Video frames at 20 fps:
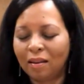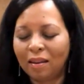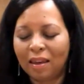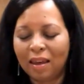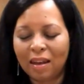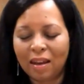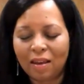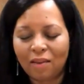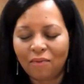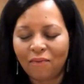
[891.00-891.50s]

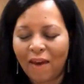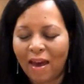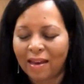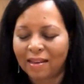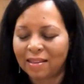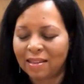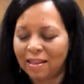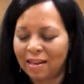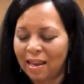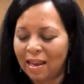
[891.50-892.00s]
getting
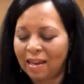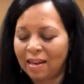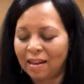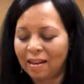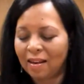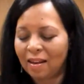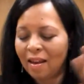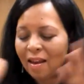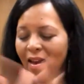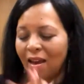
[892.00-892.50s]

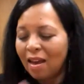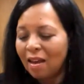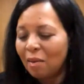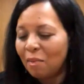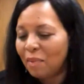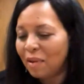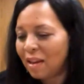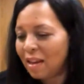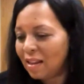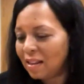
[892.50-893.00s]
vaccinated.
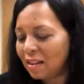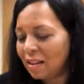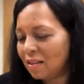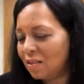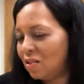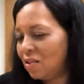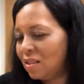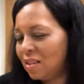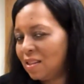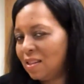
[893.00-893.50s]
but it
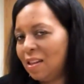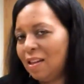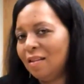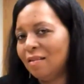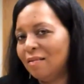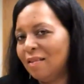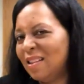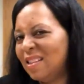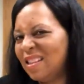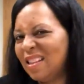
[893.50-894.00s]
just
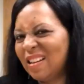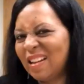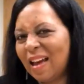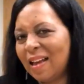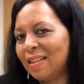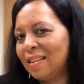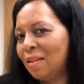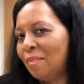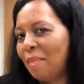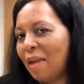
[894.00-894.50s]
still, it's a
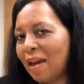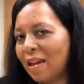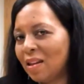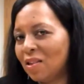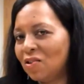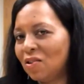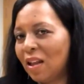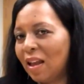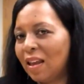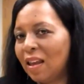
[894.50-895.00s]
lot to
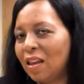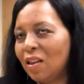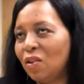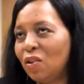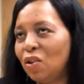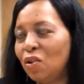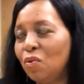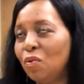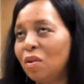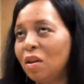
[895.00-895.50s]
manage. Like
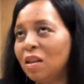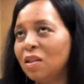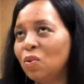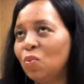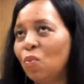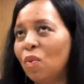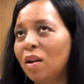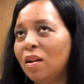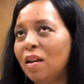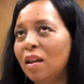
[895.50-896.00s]
you, because
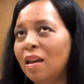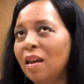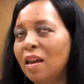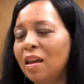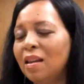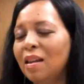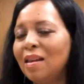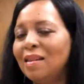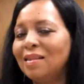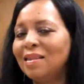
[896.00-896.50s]

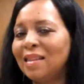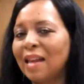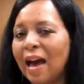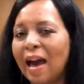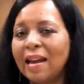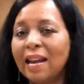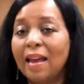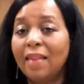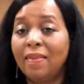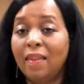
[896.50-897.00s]

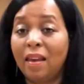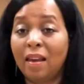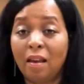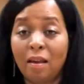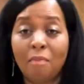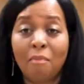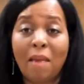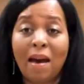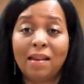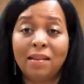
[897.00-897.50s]
inside, I think
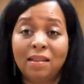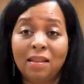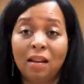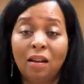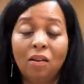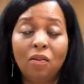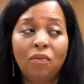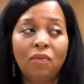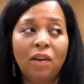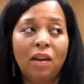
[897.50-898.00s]
in
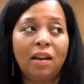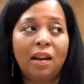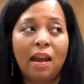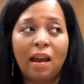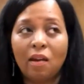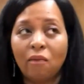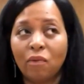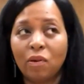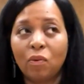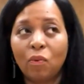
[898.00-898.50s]
myself and
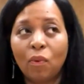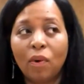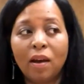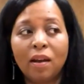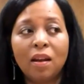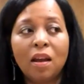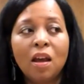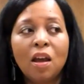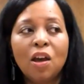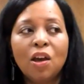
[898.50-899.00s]

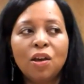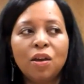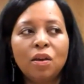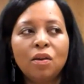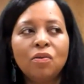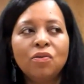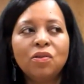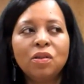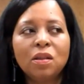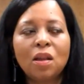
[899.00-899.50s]
everyone,
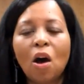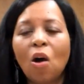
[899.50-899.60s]
you're just